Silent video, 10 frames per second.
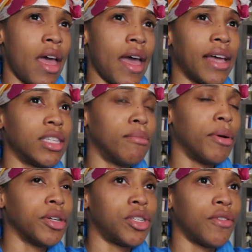had to
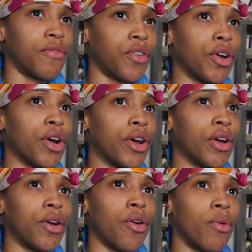burst it for
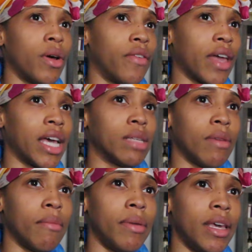her or whatever the case
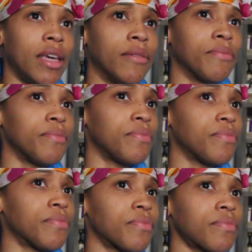may be.
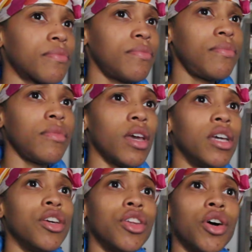
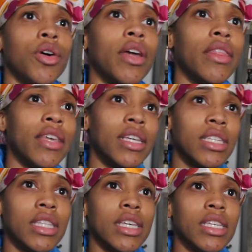And you know, and
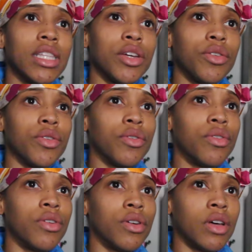this this little
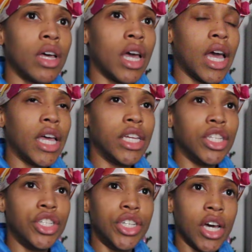
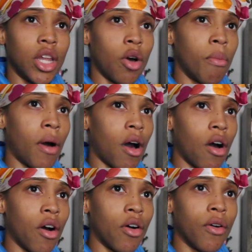jello
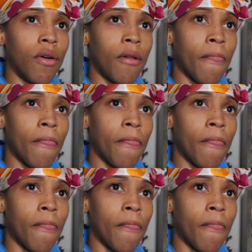ball